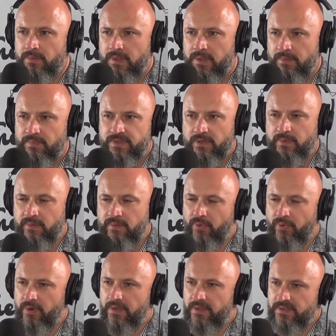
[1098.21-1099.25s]
so many
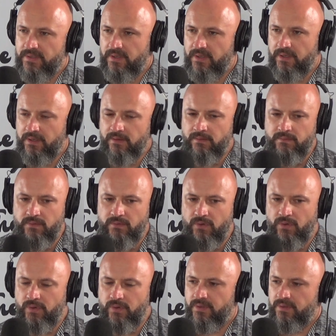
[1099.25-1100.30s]
products are not
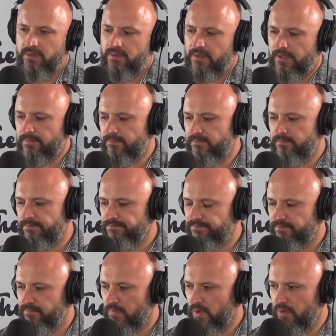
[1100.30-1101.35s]
um,
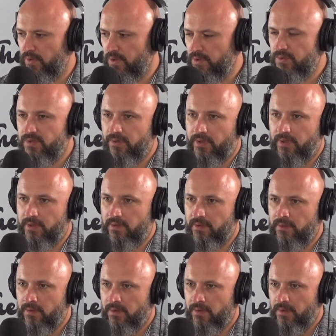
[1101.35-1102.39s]
not used correctly.
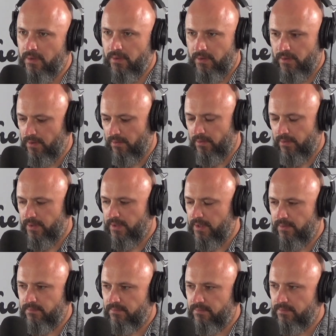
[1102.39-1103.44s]
Yeah, you know, like
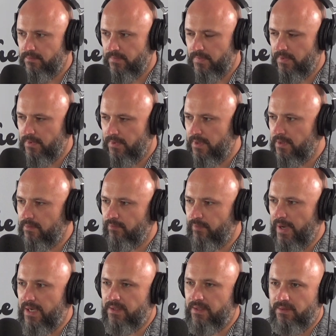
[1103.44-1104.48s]
um,
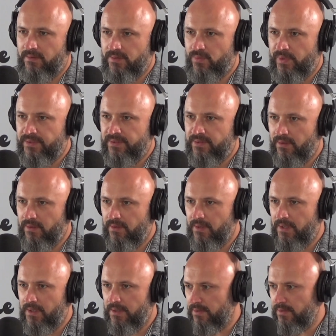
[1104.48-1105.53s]
paint is one. You know, you
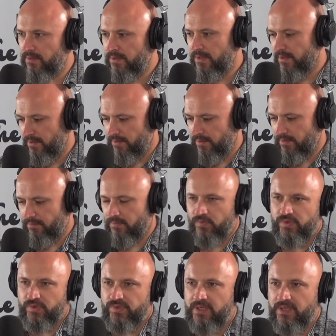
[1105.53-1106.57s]
get the the
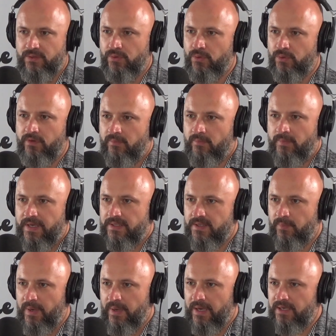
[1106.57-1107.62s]
Resene or whoever makes the
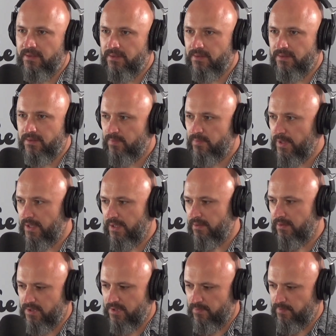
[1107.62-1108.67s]
paint, and it's bloody
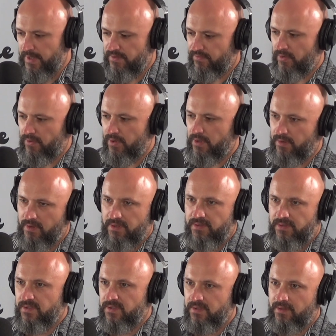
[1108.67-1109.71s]
specified
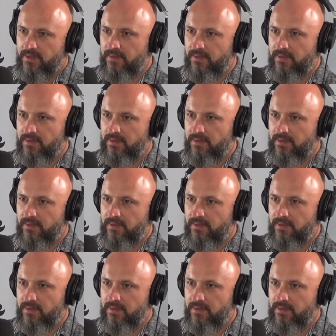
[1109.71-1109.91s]
this, and then